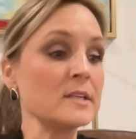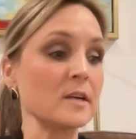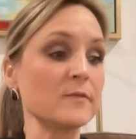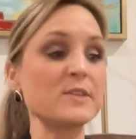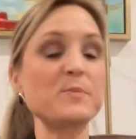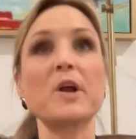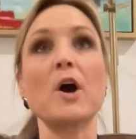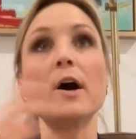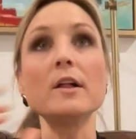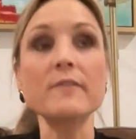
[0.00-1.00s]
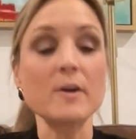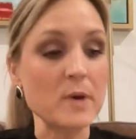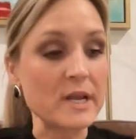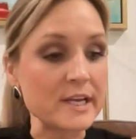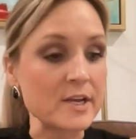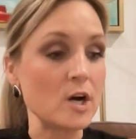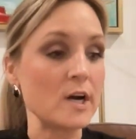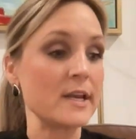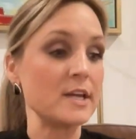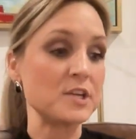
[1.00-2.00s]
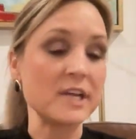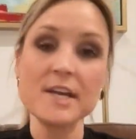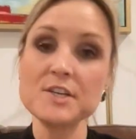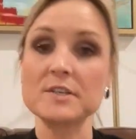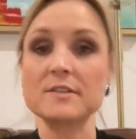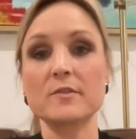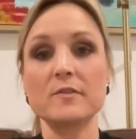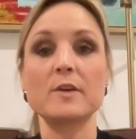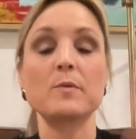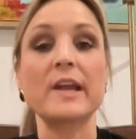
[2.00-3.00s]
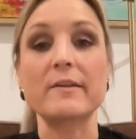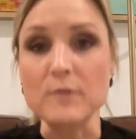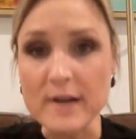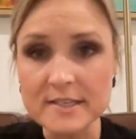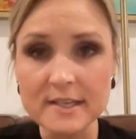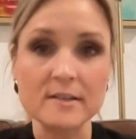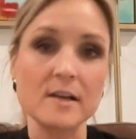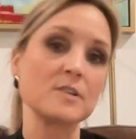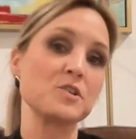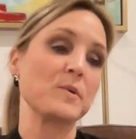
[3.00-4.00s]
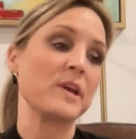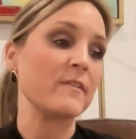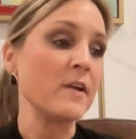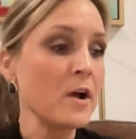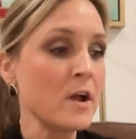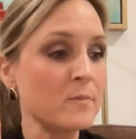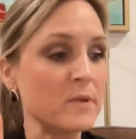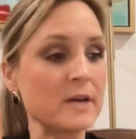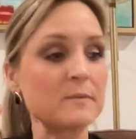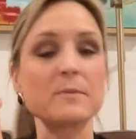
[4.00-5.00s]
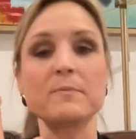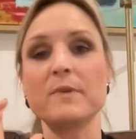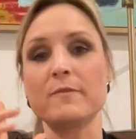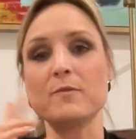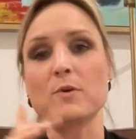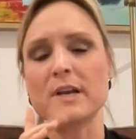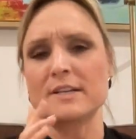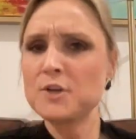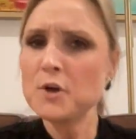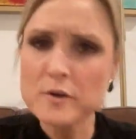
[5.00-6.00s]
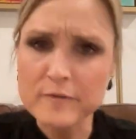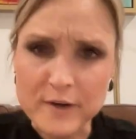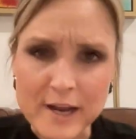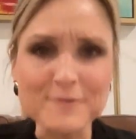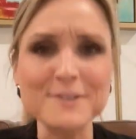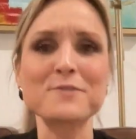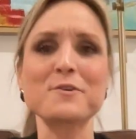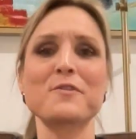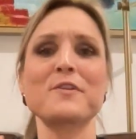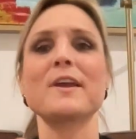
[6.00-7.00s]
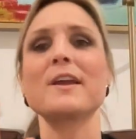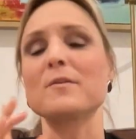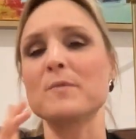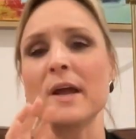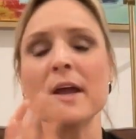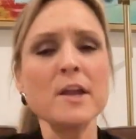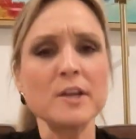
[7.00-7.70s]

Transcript: So if we spent all of our money on education, so think we'd have great technology, we have be able to afford a tutor for every single thing, with,